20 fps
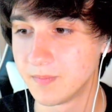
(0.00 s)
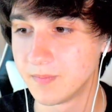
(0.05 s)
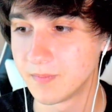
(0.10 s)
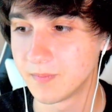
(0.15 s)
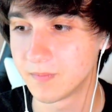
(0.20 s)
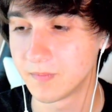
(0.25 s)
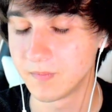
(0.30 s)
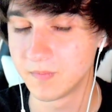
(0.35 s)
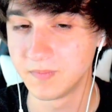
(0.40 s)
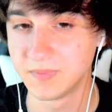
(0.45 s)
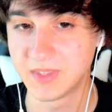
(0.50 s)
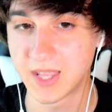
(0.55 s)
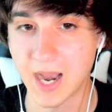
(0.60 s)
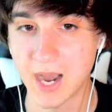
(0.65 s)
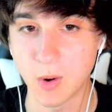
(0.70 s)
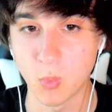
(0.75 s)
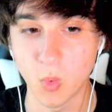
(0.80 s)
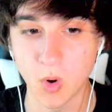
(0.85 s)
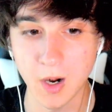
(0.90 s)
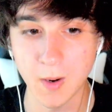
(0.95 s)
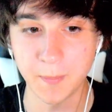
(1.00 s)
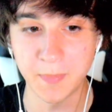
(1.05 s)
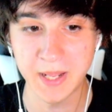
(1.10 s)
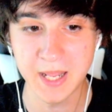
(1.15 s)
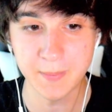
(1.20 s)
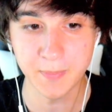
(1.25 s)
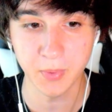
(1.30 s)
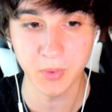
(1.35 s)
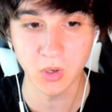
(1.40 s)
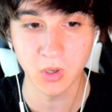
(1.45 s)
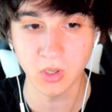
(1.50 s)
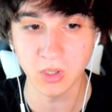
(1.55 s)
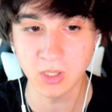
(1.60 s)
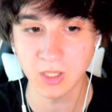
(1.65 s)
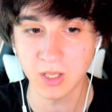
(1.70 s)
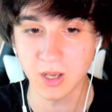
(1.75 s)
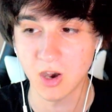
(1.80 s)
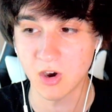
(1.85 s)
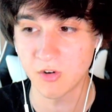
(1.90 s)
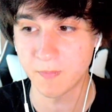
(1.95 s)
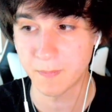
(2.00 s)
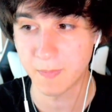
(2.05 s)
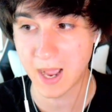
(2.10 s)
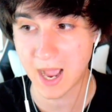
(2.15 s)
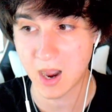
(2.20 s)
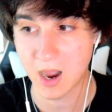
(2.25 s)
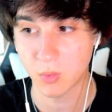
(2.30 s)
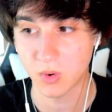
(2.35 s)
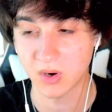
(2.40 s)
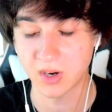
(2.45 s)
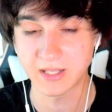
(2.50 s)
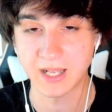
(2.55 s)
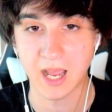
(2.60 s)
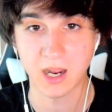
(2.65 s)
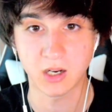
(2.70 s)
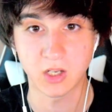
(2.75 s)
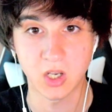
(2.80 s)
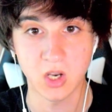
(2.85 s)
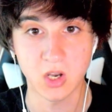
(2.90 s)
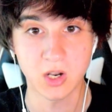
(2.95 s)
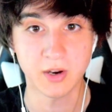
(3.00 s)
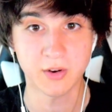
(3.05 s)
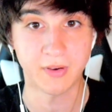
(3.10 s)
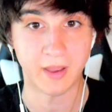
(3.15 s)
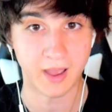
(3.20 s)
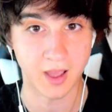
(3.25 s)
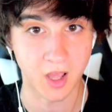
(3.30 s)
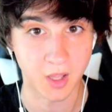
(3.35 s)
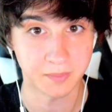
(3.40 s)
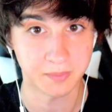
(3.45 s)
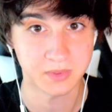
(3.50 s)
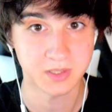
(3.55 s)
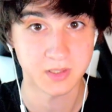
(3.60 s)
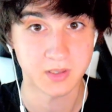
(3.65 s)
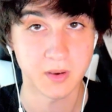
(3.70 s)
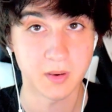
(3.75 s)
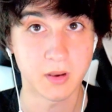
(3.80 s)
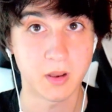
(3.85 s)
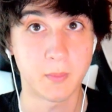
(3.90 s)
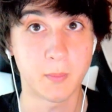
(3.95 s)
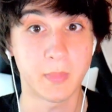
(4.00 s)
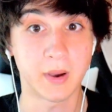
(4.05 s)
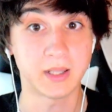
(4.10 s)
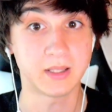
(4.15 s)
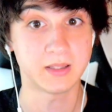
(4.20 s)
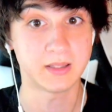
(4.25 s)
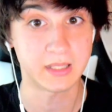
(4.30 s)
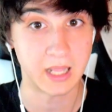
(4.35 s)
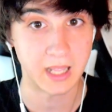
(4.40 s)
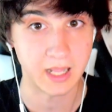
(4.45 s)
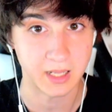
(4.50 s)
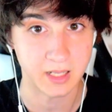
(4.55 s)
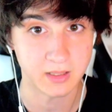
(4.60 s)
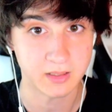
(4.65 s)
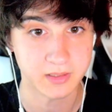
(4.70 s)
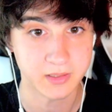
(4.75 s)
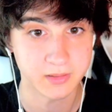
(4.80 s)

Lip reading: There were people of power that could have helped, but didn't.